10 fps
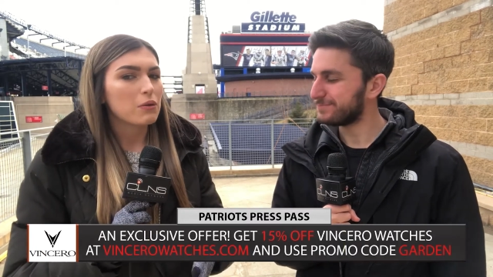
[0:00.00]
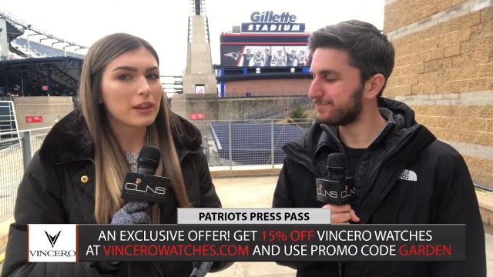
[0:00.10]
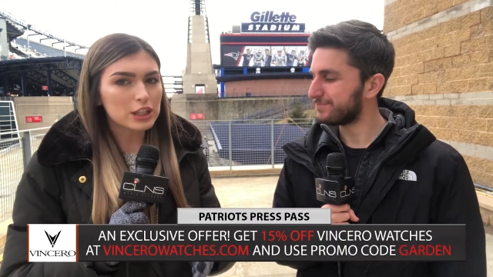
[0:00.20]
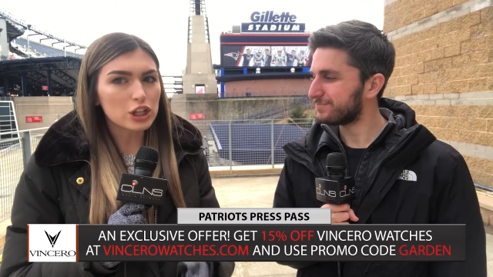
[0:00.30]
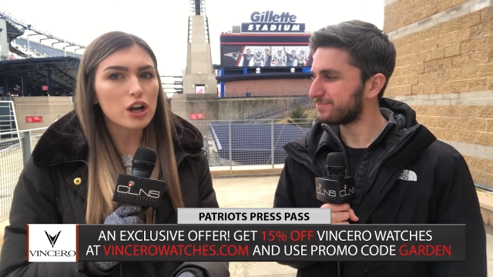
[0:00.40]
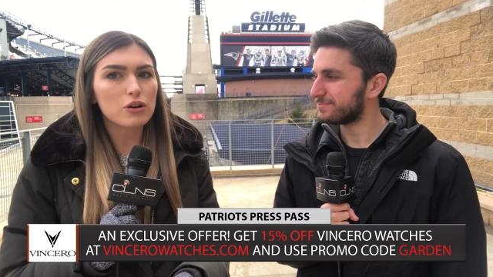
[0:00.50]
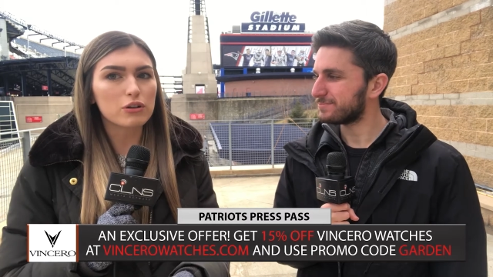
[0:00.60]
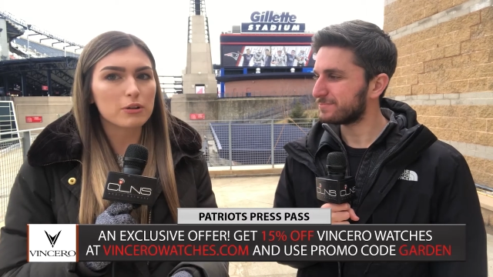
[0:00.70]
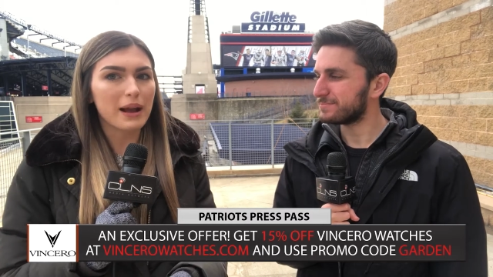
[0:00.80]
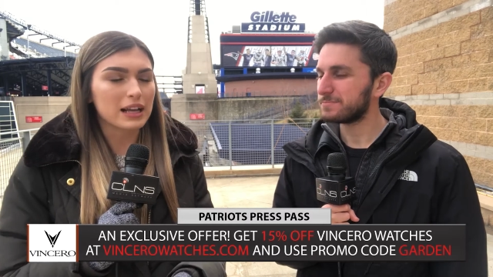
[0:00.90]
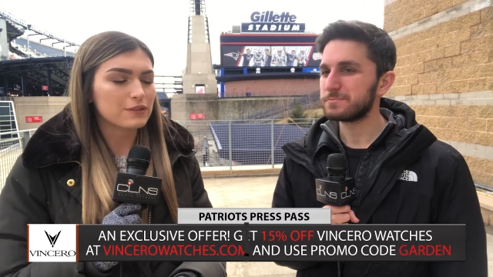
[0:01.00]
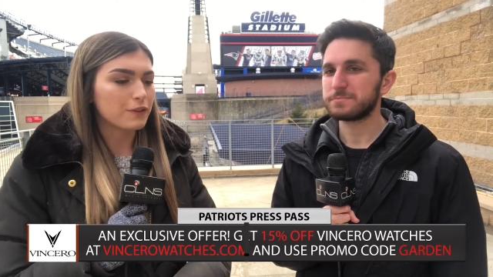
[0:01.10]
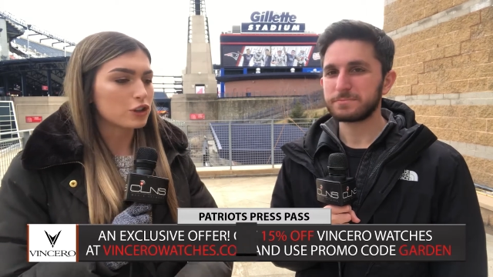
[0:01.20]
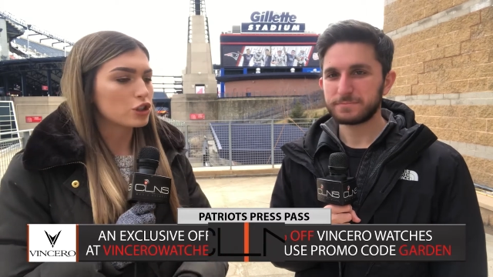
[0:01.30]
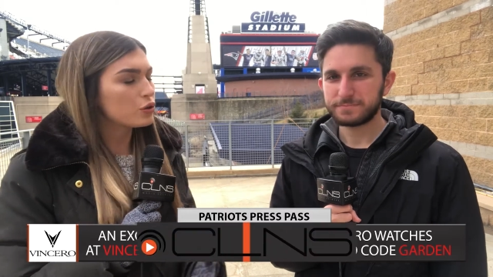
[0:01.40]
Speaker 1: Let's talk quarterbacks
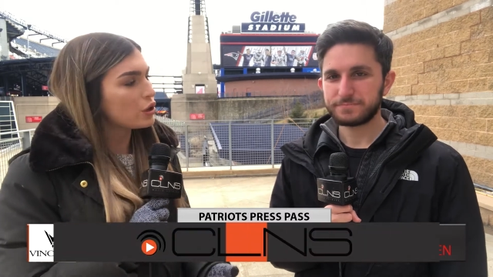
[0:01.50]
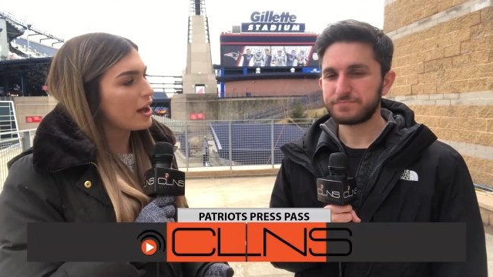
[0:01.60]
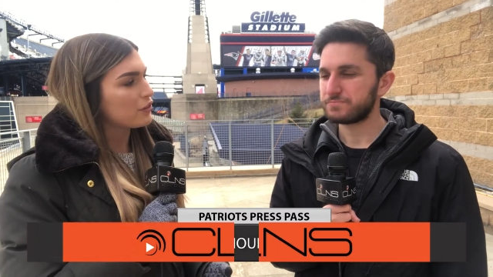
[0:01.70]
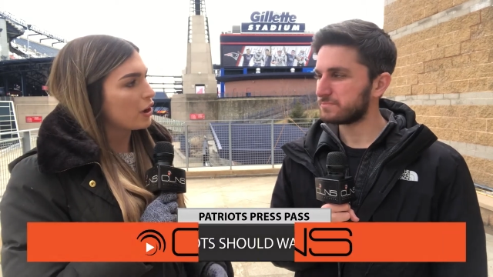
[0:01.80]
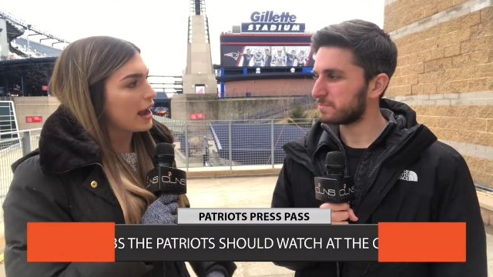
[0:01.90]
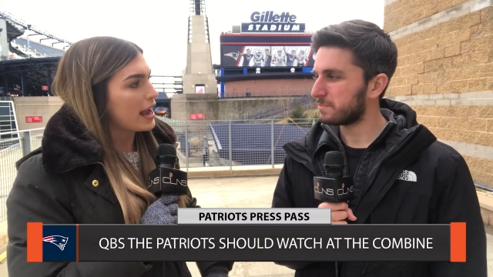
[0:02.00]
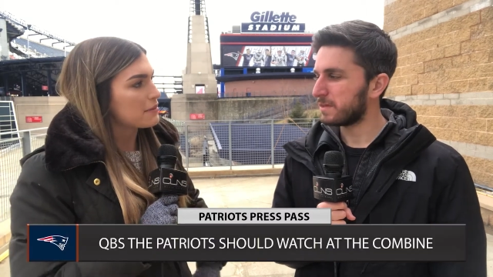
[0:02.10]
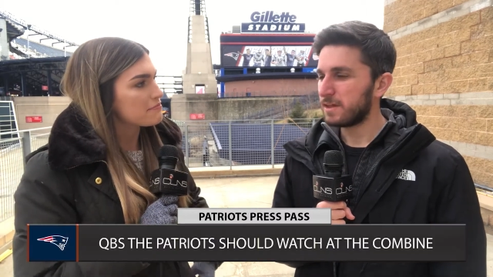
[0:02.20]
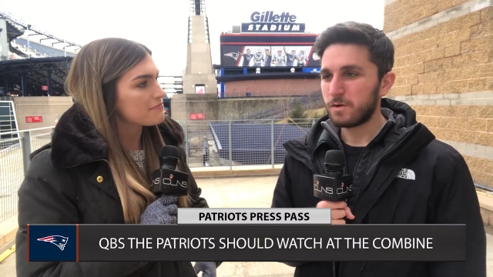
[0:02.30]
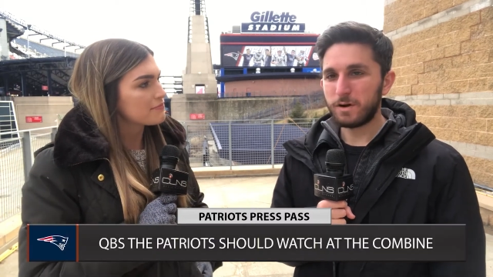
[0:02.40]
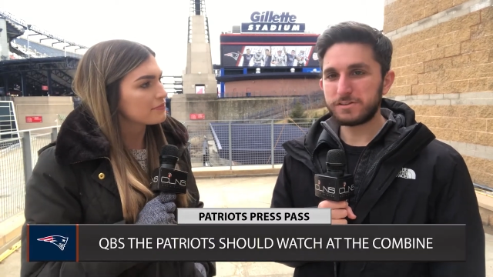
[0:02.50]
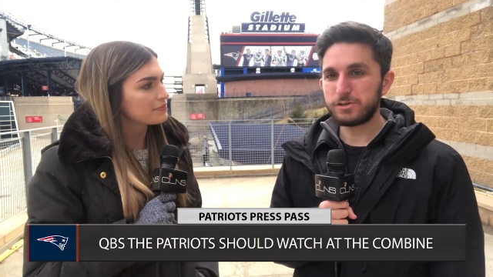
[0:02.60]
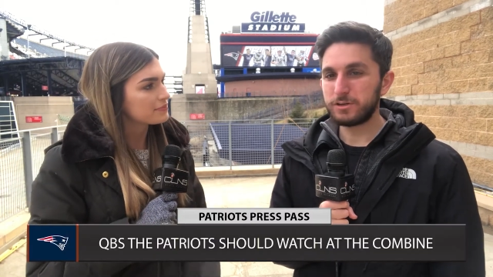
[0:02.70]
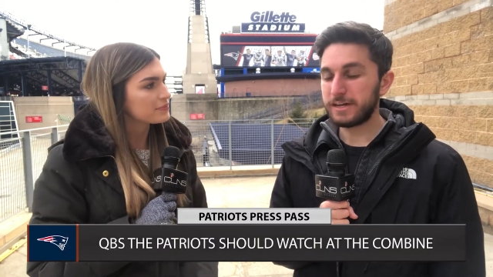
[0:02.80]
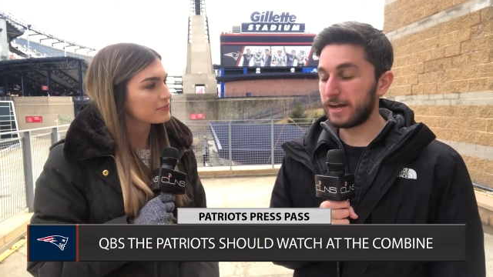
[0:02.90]
first. Who do you have your eye on?
Speaker 2: Well,
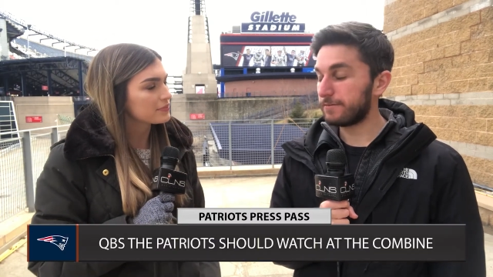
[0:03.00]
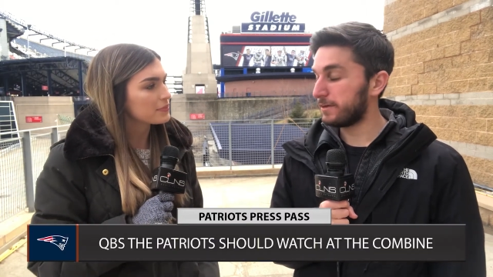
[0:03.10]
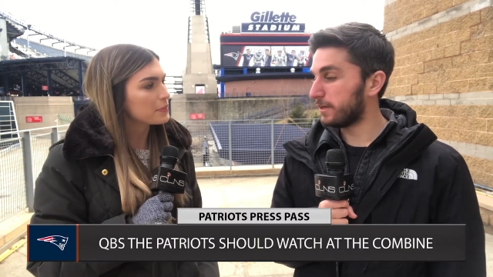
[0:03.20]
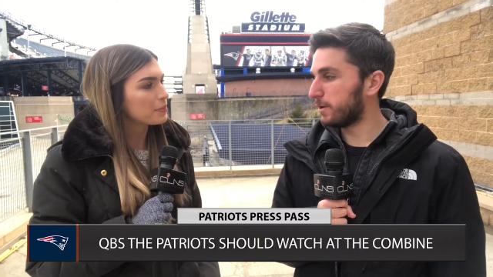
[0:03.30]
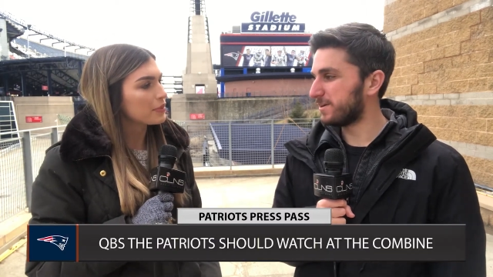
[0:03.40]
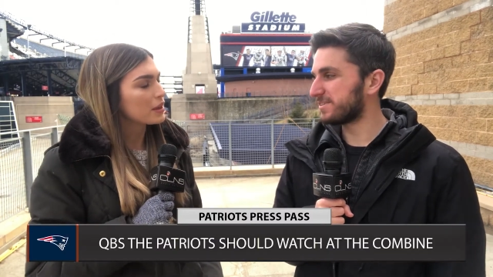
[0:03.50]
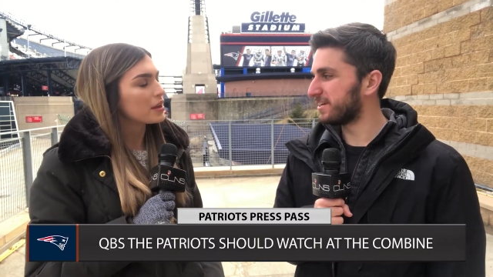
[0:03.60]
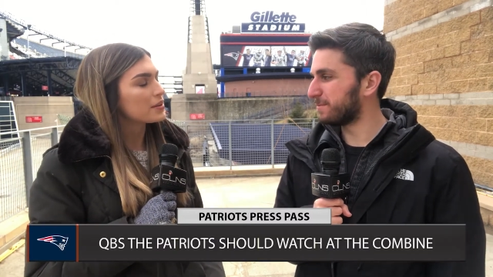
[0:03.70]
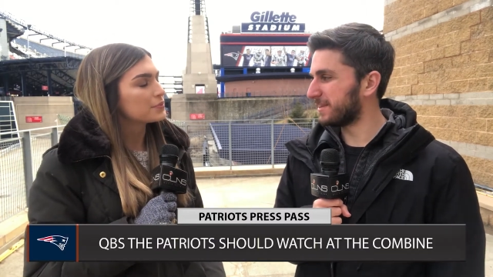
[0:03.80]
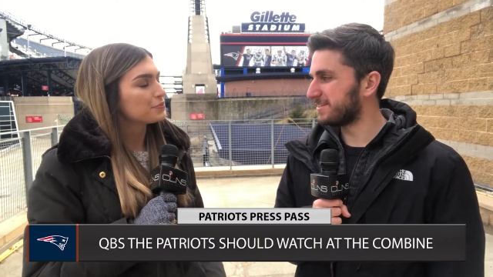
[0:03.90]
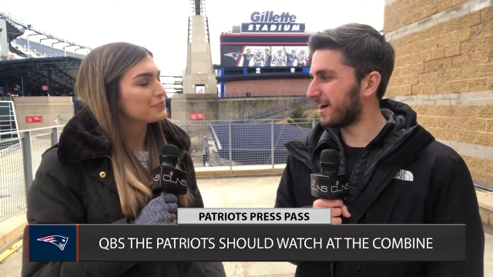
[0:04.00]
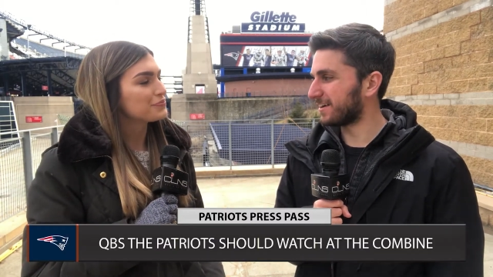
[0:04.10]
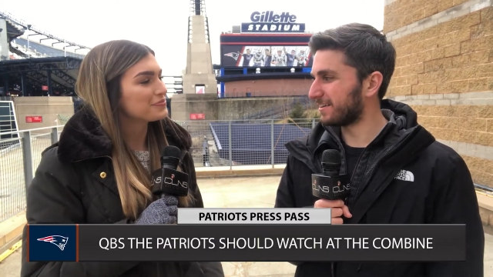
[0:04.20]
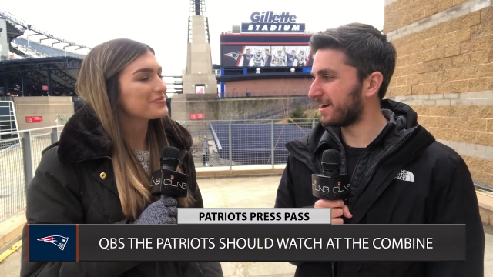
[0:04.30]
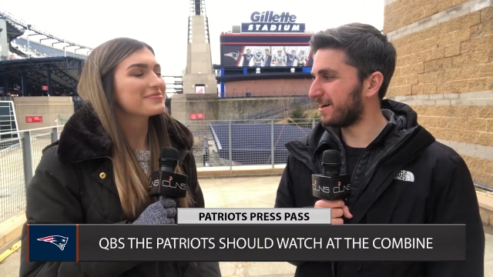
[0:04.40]
Tua Tagovailoa is going to be the
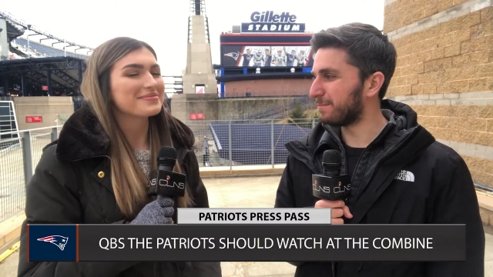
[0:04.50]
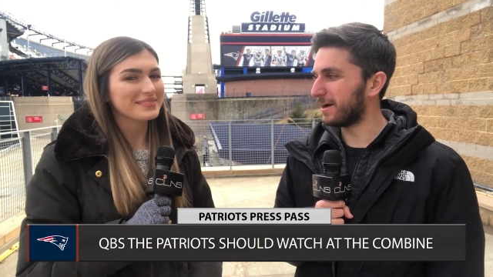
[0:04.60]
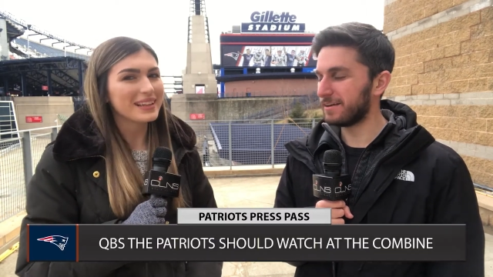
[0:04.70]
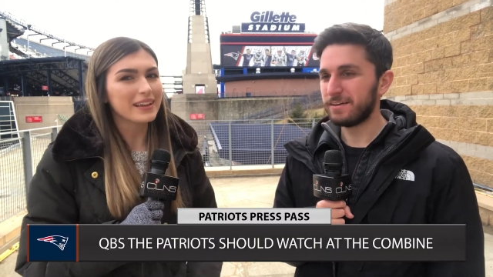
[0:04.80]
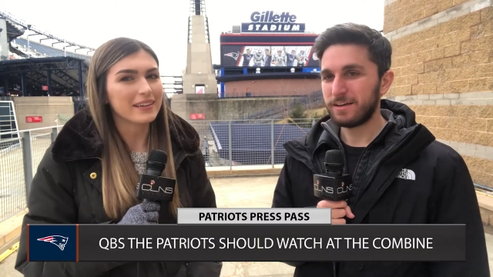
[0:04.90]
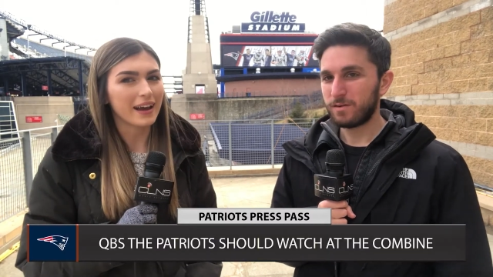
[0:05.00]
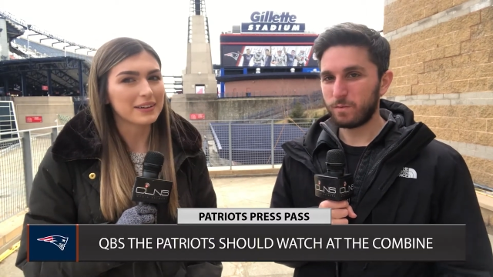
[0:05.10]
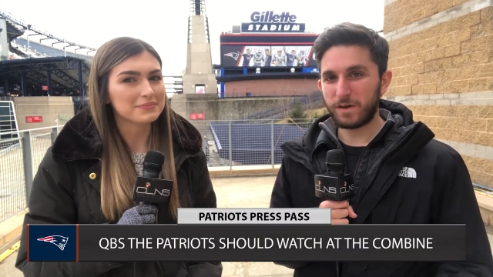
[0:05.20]
talk of the combine. Yeah.